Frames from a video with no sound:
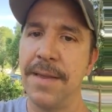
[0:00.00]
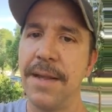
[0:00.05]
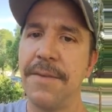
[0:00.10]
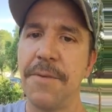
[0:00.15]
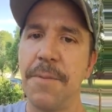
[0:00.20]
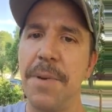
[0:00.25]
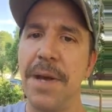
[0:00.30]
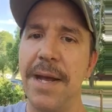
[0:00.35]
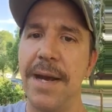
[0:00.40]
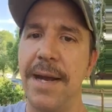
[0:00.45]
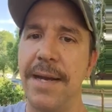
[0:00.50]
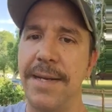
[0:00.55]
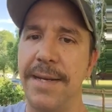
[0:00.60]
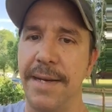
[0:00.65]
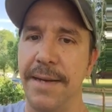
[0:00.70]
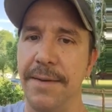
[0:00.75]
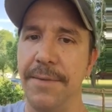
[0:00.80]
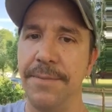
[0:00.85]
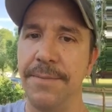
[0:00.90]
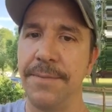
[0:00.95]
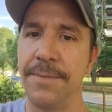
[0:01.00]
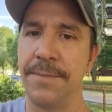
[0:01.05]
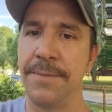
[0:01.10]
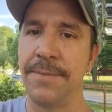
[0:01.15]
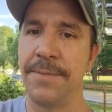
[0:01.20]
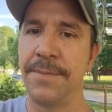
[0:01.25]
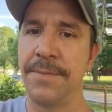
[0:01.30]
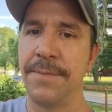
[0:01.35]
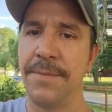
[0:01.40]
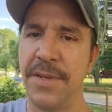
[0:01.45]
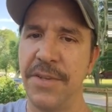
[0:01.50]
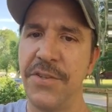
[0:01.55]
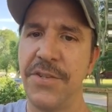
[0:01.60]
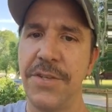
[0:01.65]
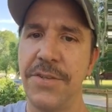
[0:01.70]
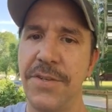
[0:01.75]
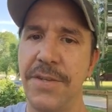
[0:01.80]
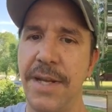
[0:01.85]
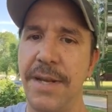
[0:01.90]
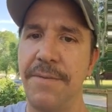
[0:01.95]
That's a bad idea. Let's
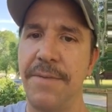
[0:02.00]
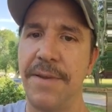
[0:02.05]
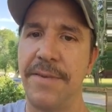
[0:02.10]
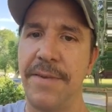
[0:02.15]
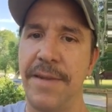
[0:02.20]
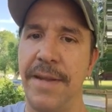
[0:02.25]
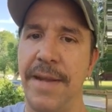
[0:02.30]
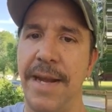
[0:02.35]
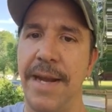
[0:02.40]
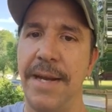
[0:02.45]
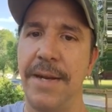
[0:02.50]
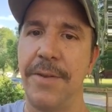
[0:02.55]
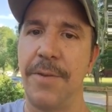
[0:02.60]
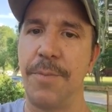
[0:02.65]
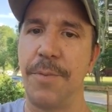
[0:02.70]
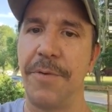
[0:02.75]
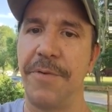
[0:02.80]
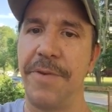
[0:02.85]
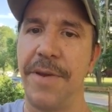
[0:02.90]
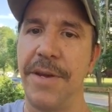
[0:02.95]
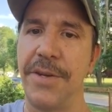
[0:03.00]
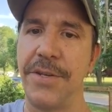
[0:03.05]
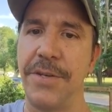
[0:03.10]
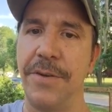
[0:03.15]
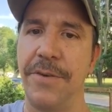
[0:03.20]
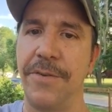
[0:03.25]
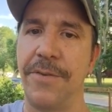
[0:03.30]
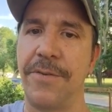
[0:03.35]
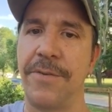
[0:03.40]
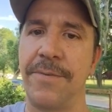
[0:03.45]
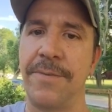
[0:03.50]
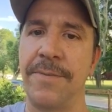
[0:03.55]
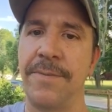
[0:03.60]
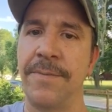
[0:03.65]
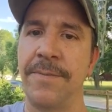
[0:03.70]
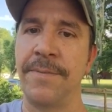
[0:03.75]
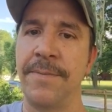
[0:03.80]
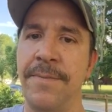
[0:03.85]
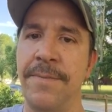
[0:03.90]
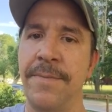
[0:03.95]
just leave this in the hand of the professionals.
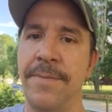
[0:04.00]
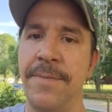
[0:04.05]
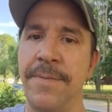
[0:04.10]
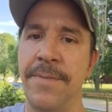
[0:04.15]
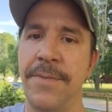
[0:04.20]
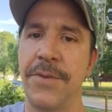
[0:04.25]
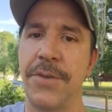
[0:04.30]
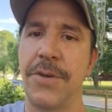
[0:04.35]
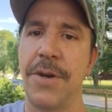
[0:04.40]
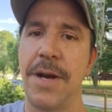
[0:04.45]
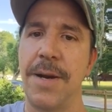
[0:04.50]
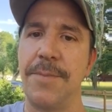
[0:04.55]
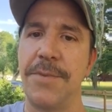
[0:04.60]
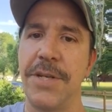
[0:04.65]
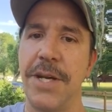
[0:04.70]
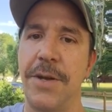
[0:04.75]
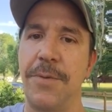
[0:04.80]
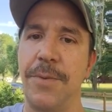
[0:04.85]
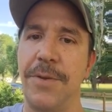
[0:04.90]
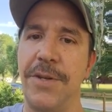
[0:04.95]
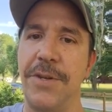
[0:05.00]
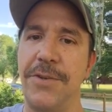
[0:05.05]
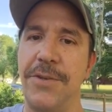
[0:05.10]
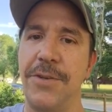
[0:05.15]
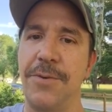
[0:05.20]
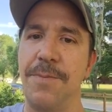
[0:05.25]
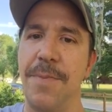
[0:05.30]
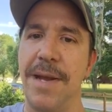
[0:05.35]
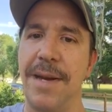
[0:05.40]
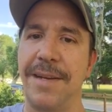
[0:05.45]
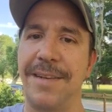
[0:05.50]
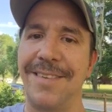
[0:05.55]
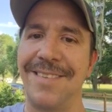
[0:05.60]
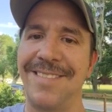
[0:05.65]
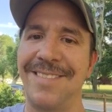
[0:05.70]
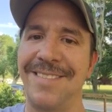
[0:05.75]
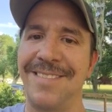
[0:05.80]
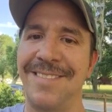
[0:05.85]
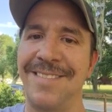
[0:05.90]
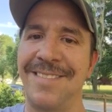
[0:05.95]
It's Graham Judd with YouTube Medics.